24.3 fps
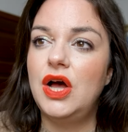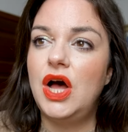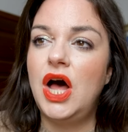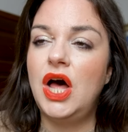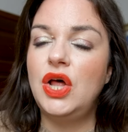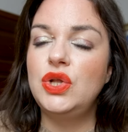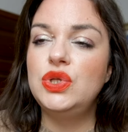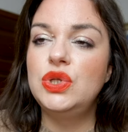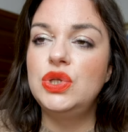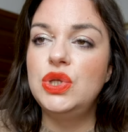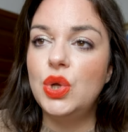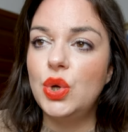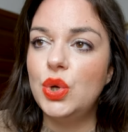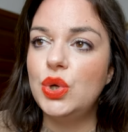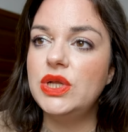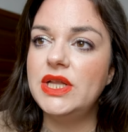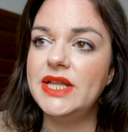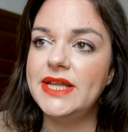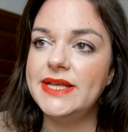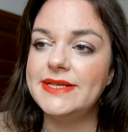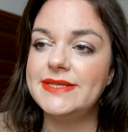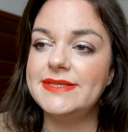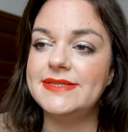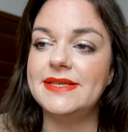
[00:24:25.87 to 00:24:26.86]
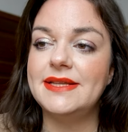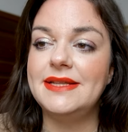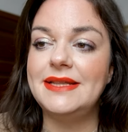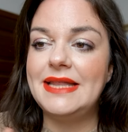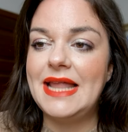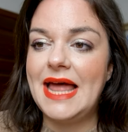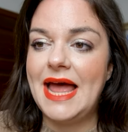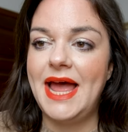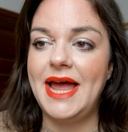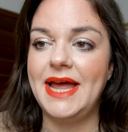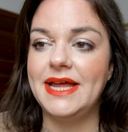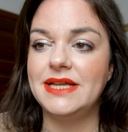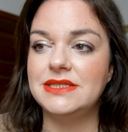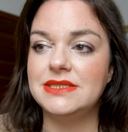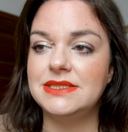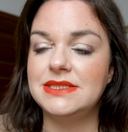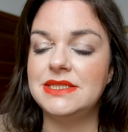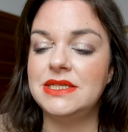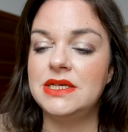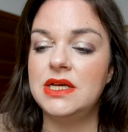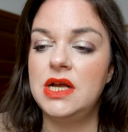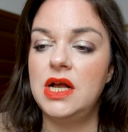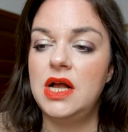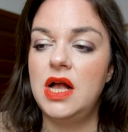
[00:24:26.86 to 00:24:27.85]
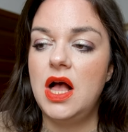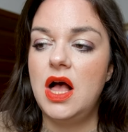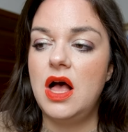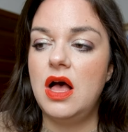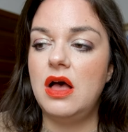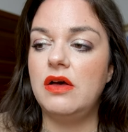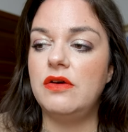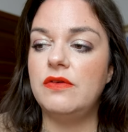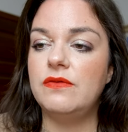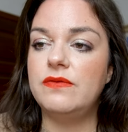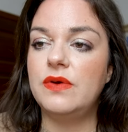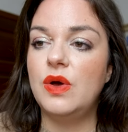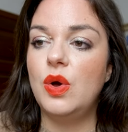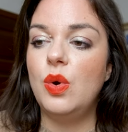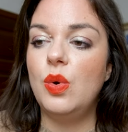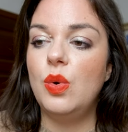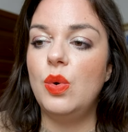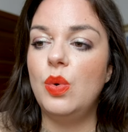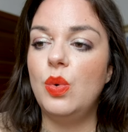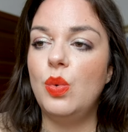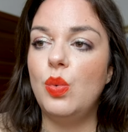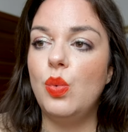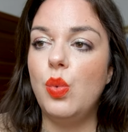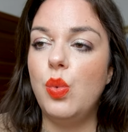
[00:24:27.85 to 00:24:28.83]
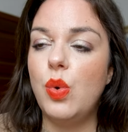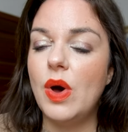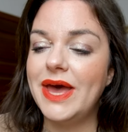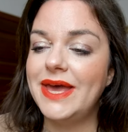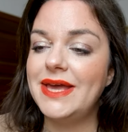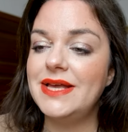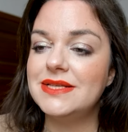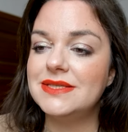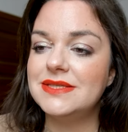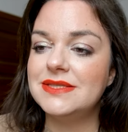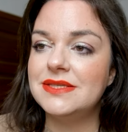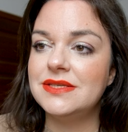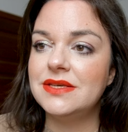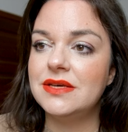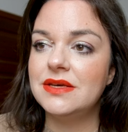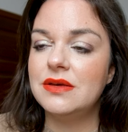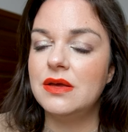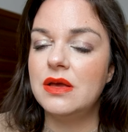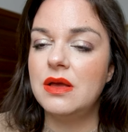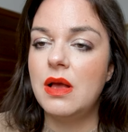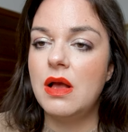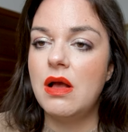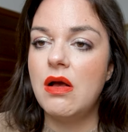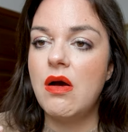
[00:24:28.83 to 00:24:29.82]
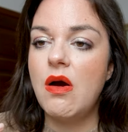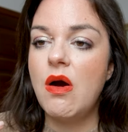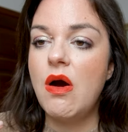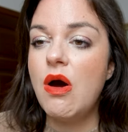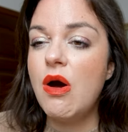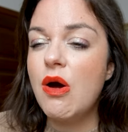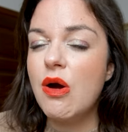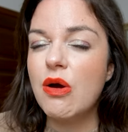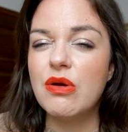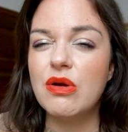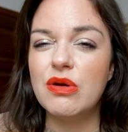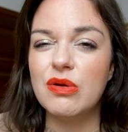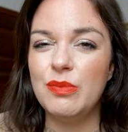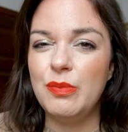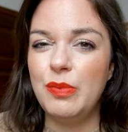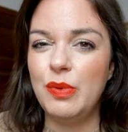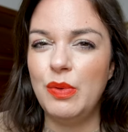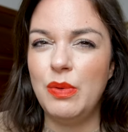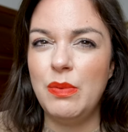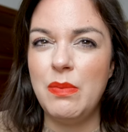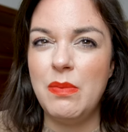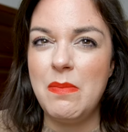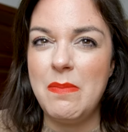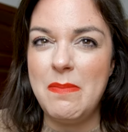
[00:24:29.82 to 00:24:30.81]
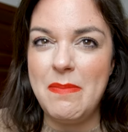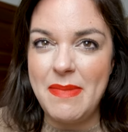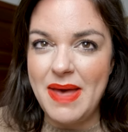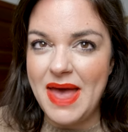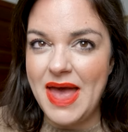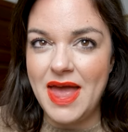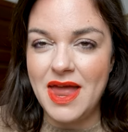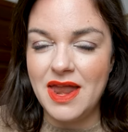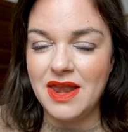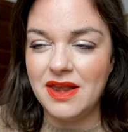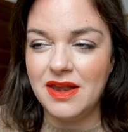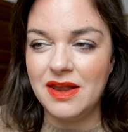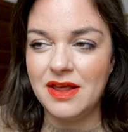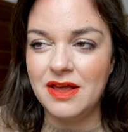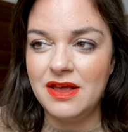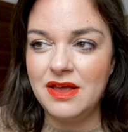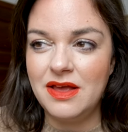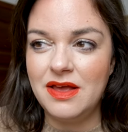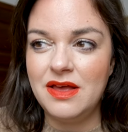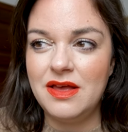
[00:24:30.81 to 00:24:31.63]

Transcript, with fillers: a lawless land of white horrible men